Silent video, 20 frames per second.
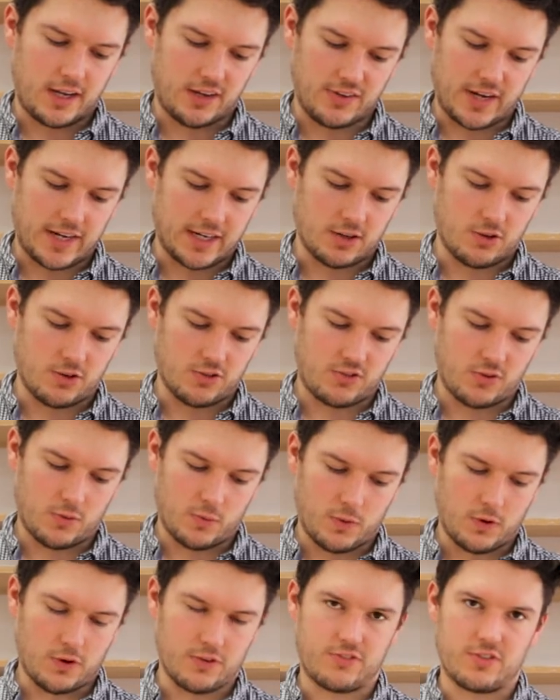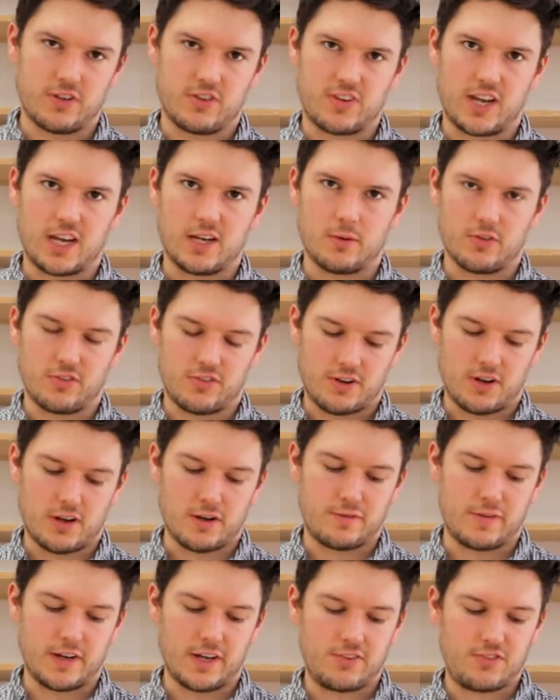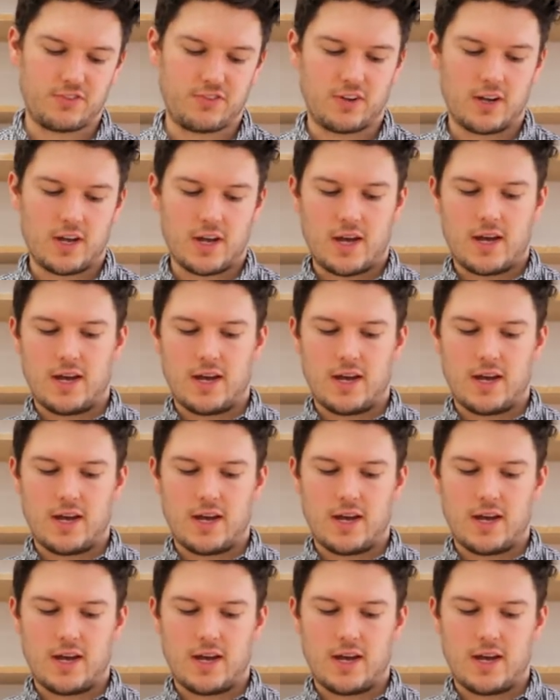angled towards the table surface,